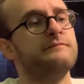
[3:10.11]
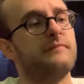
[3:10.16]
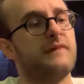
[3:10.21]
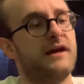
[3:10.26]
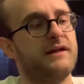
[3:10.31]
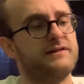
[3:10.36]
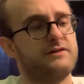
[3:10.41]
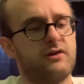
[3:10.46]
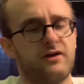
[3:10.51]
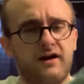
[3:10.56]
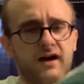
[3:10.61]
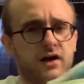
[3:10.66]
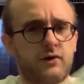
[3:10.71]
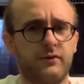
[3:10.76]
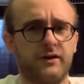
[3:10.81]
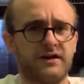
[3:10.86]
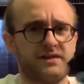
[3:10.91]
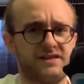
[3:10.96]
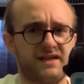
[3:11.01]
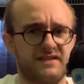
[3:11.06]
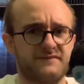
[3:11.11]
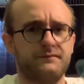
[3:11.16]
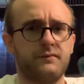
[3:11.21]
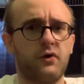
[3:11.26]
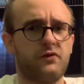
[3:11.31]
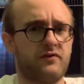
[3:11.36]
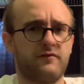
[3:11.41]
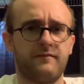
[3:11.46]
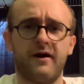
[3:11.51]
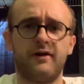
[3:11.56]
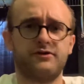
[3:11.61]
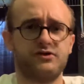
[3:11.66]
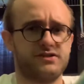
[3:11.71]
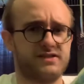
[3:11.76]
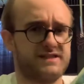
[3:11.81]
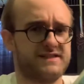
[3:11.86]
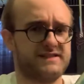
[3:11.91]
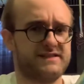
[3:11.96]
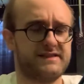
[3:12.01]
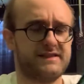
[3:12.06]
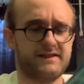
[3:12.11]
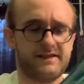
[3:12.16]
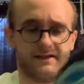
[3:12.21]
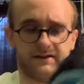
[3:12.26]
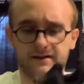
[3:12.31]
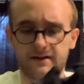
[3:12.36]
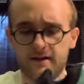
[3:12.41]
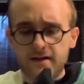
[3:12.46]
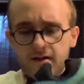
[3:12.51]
And so I kind of want to test both of them out just to see.